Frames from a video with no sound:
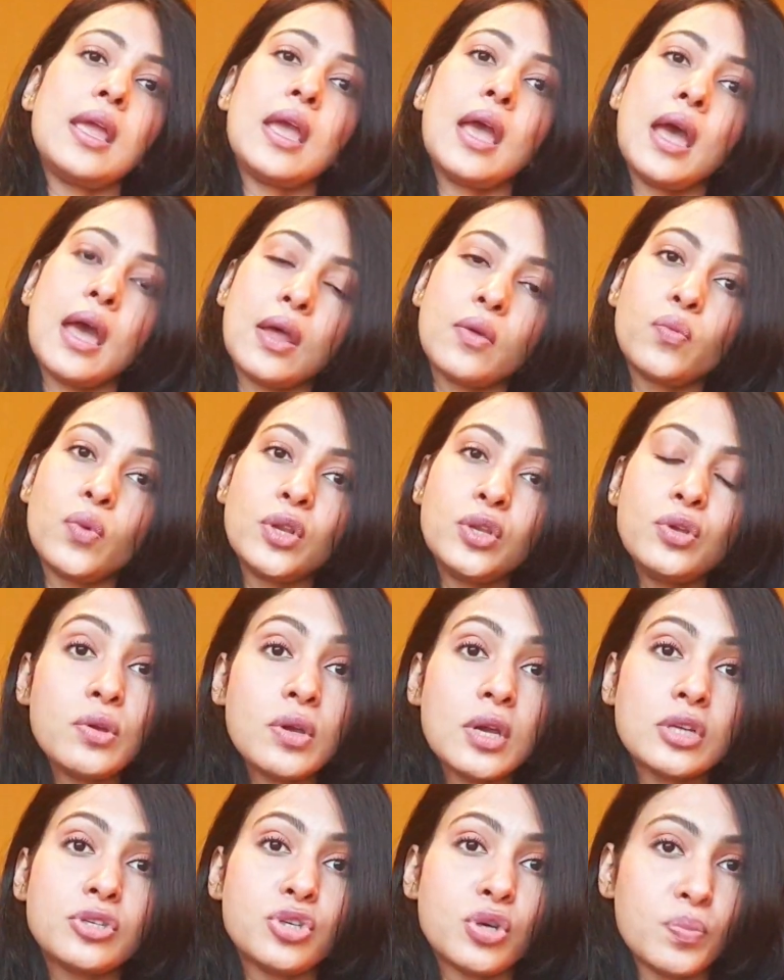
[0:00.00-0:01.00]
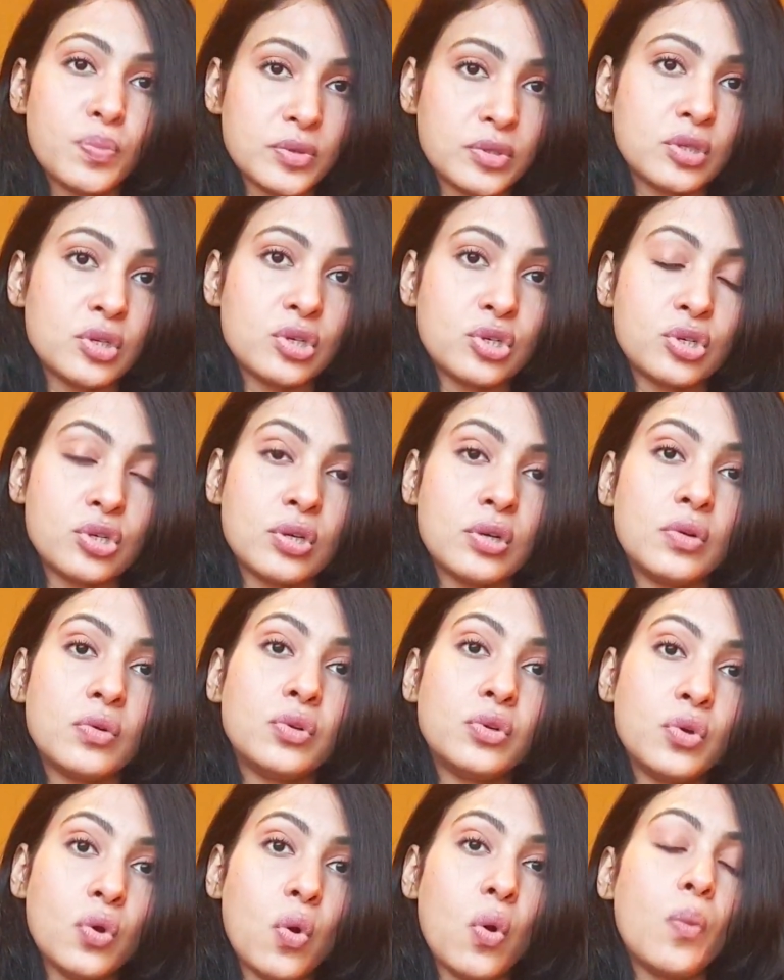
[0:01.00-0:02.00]
And when you get your position,
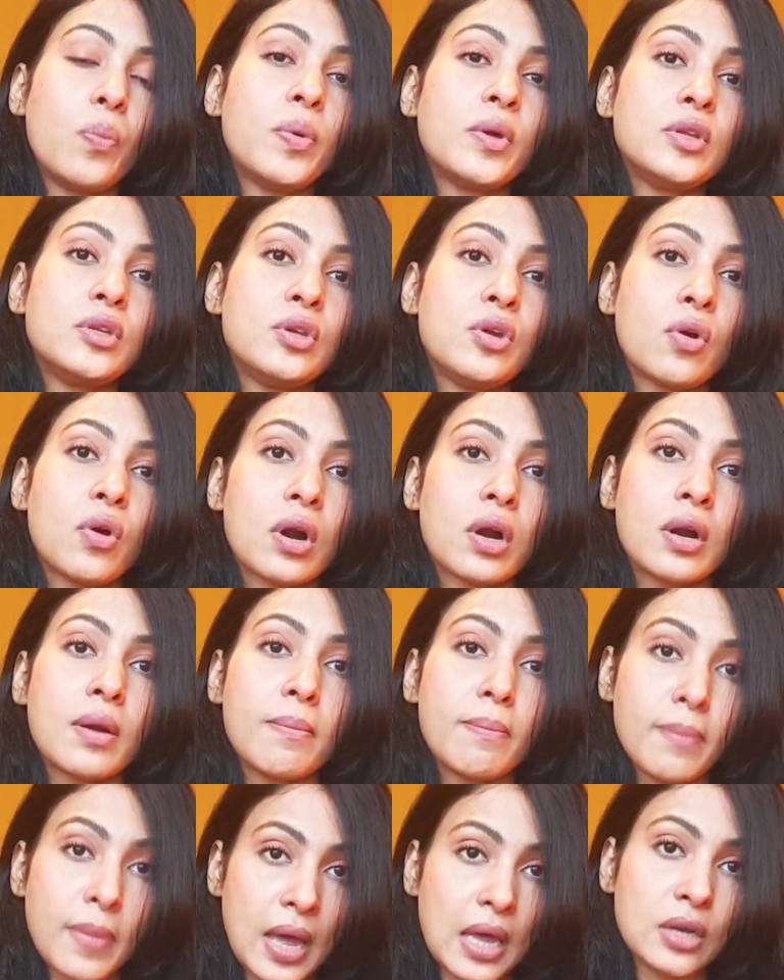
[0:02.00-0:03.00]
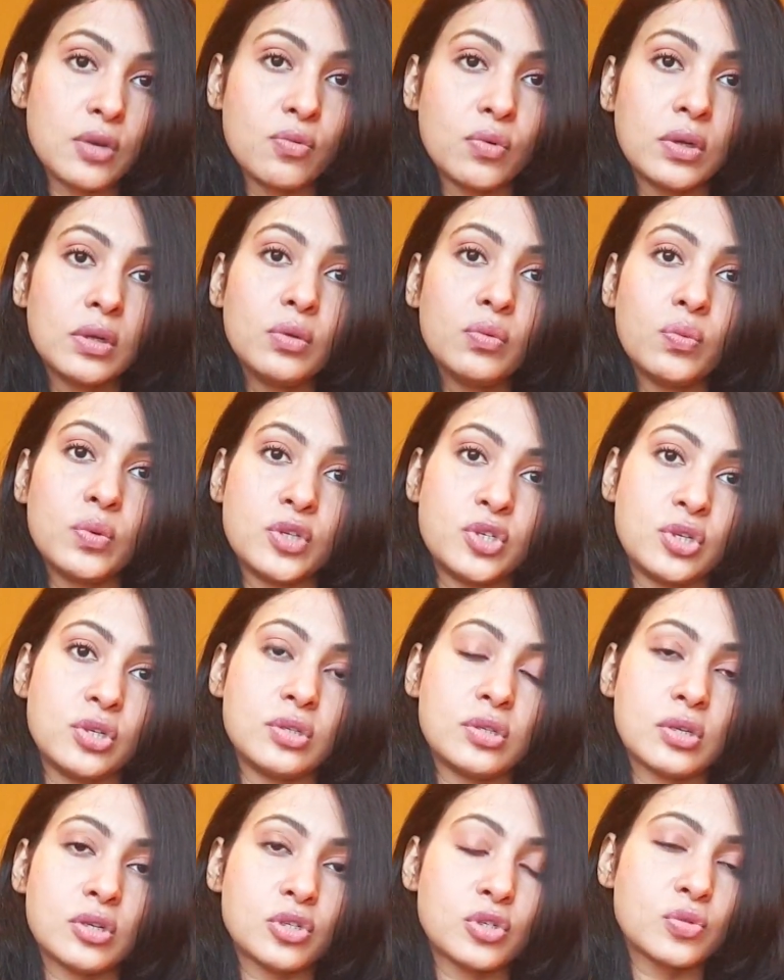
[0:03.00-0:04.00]
you open your manual, which
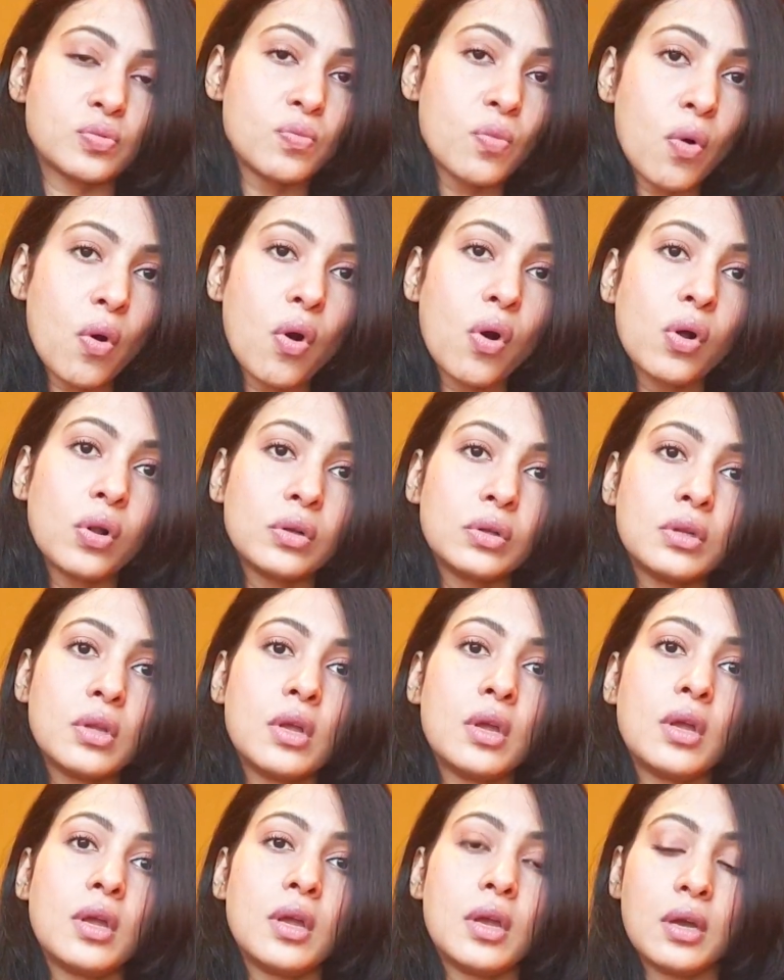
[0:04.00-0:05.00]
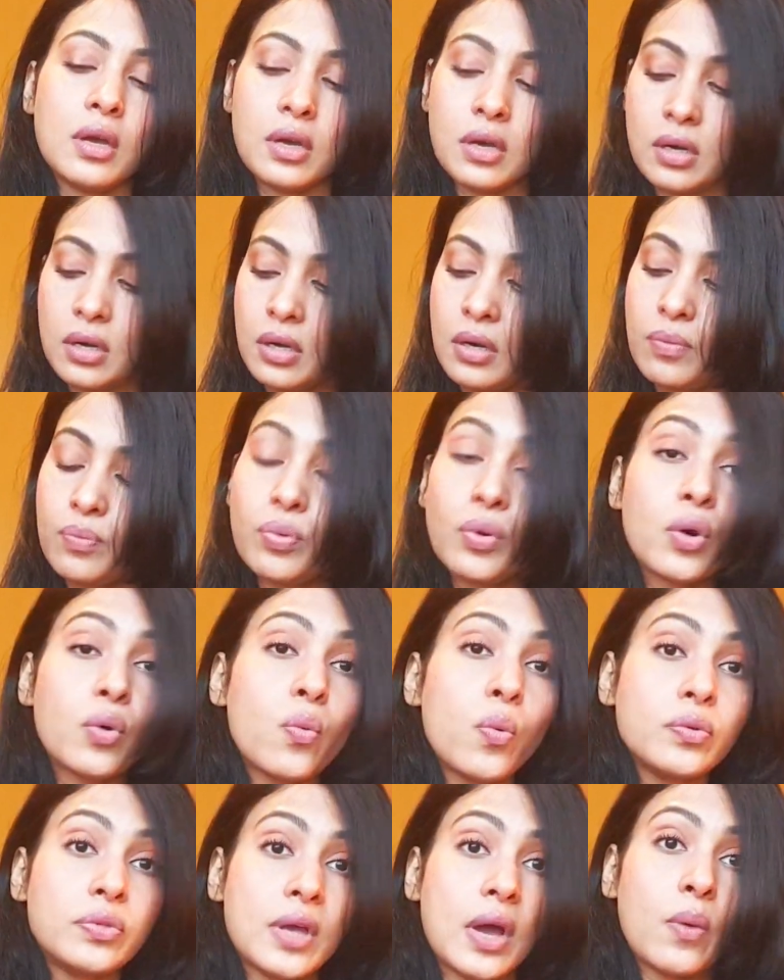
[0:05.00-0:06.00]
is a small book
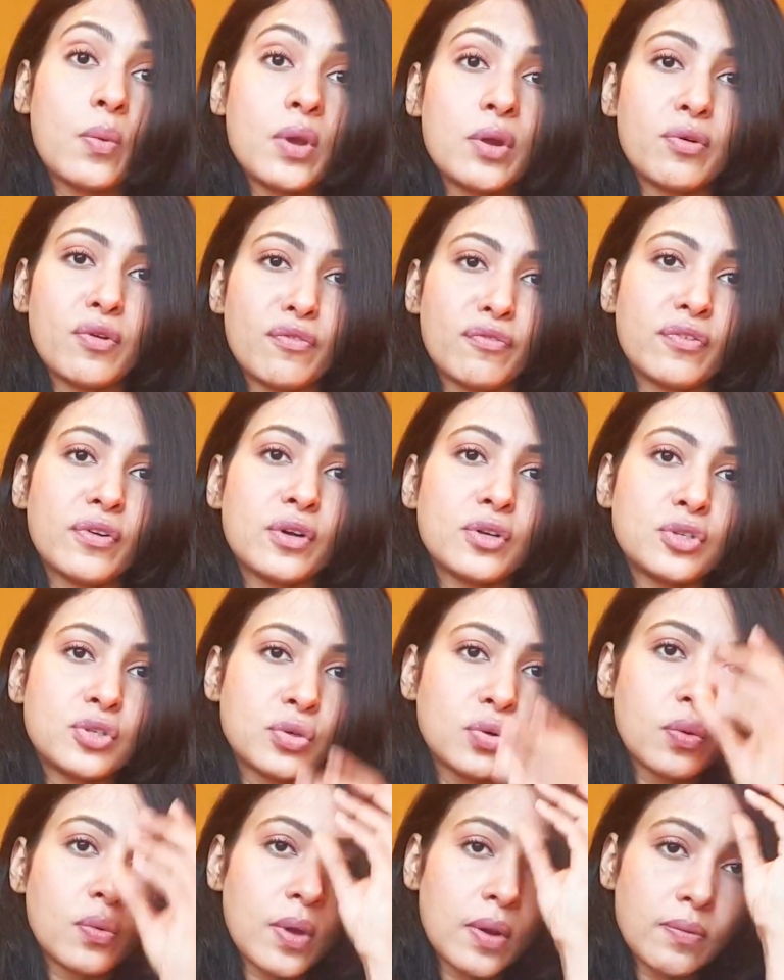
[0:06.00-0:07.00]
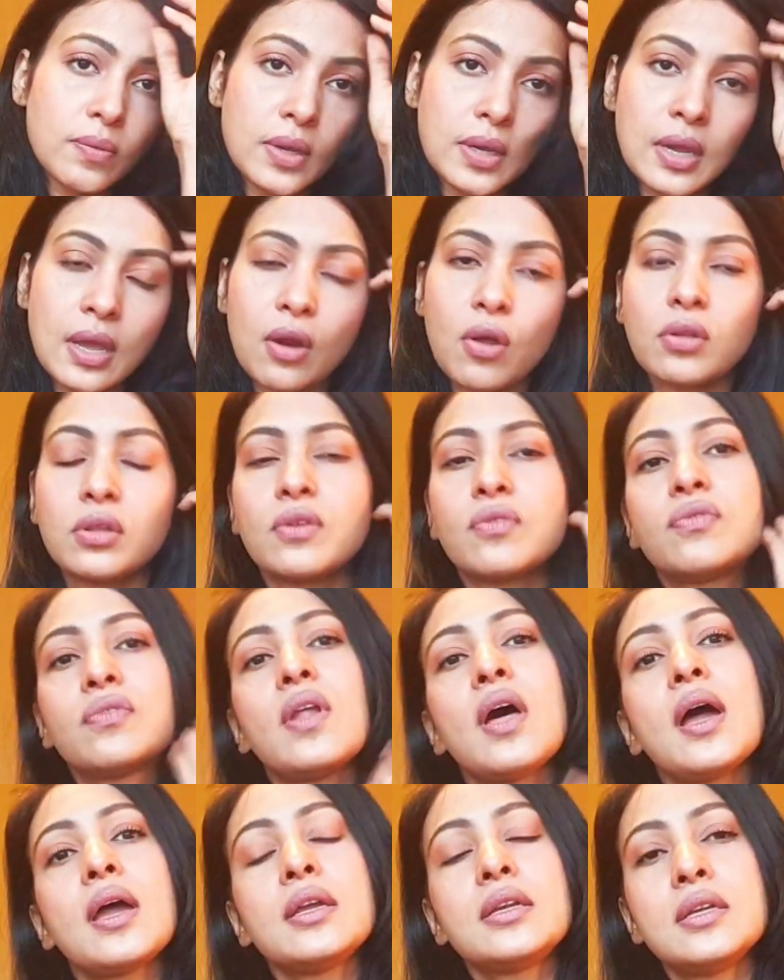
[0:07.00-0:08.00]
that we refer to when we get on the
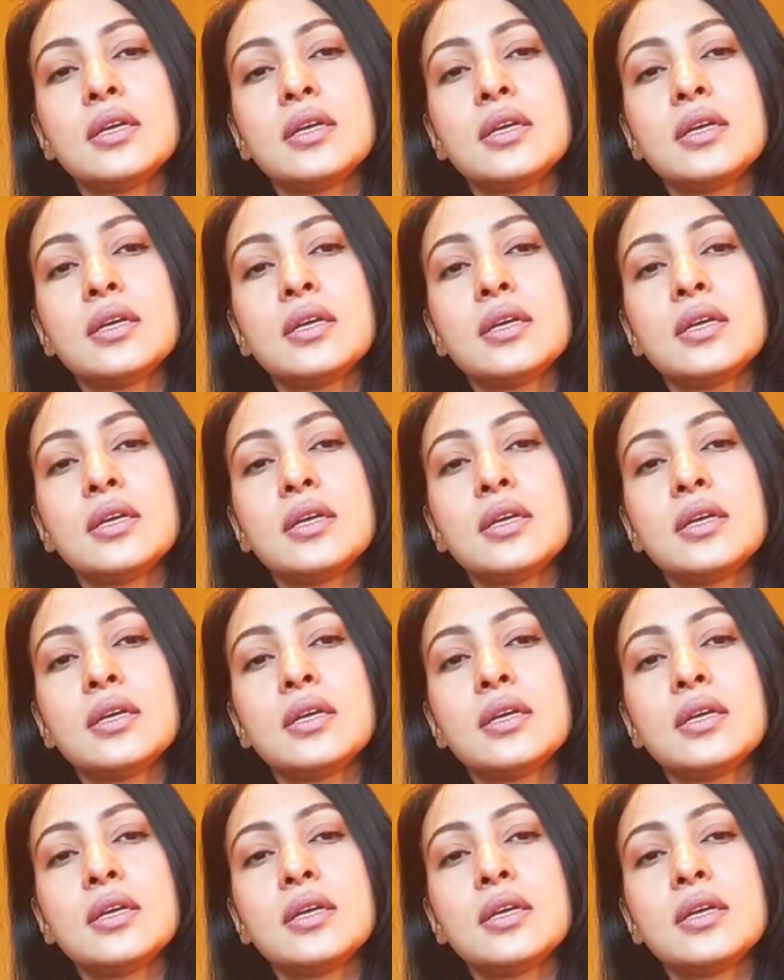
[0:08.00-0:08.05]
flight.